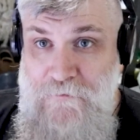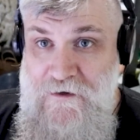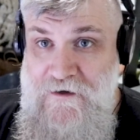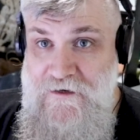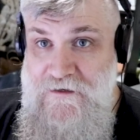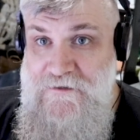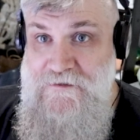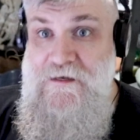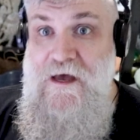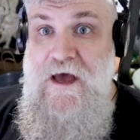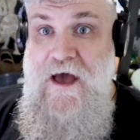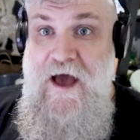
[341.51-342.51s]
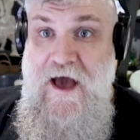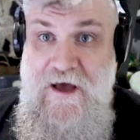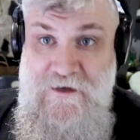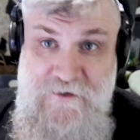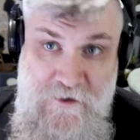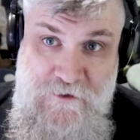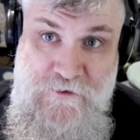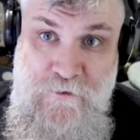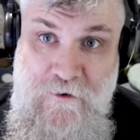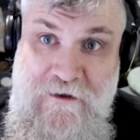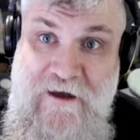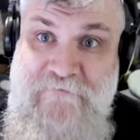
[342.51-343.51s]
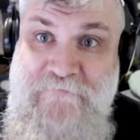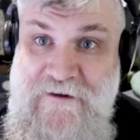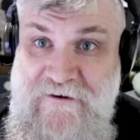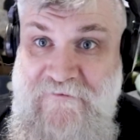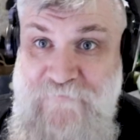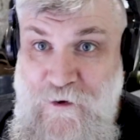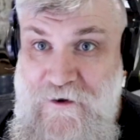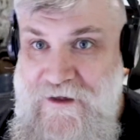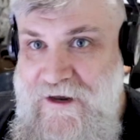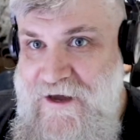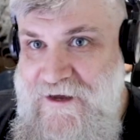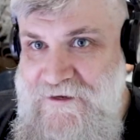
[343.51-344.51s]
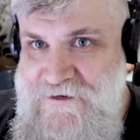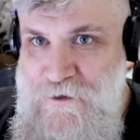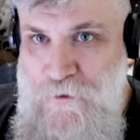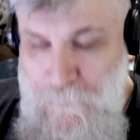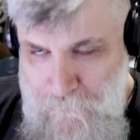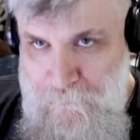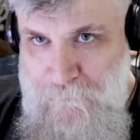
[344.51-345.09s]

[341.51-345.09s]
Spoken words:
because as usual, I bit off more than I can chew.